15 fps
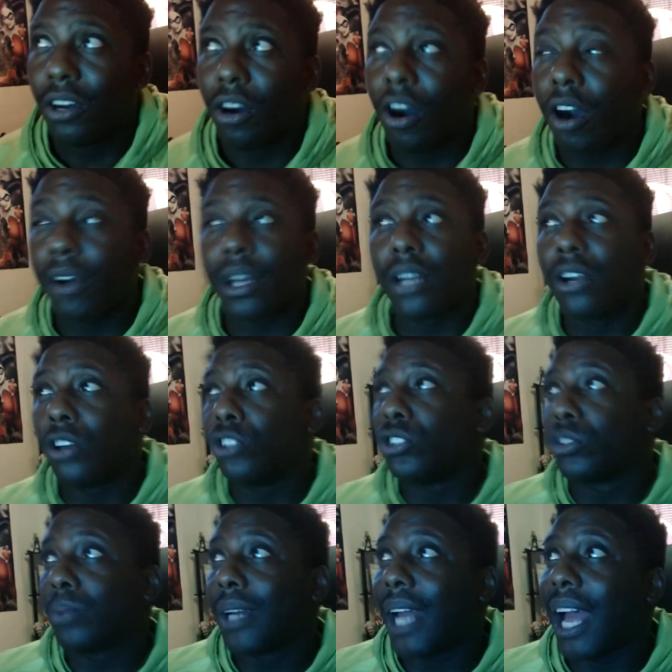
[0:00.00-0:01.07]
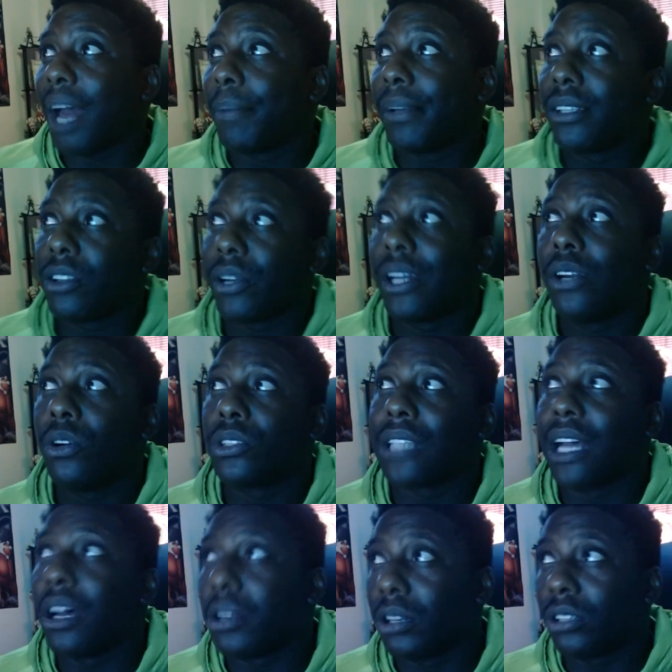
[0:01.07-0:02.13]
already knows what happens, already knows
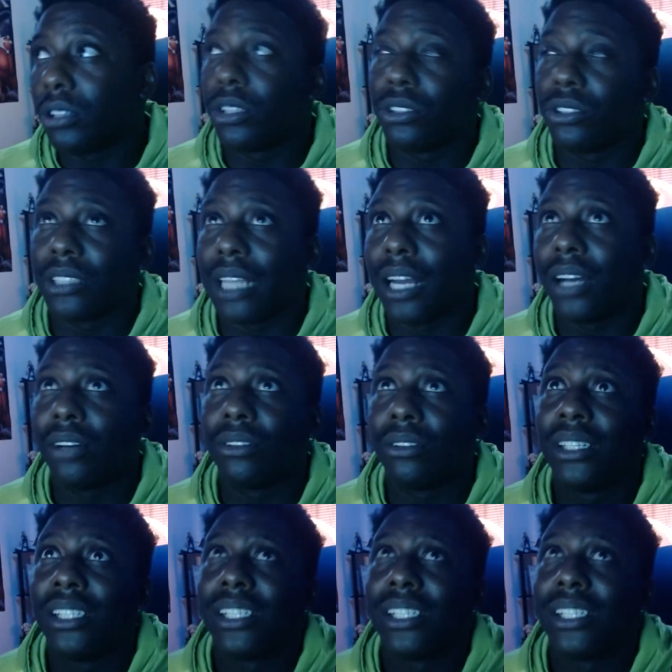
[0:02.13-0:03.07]
how it all goes down,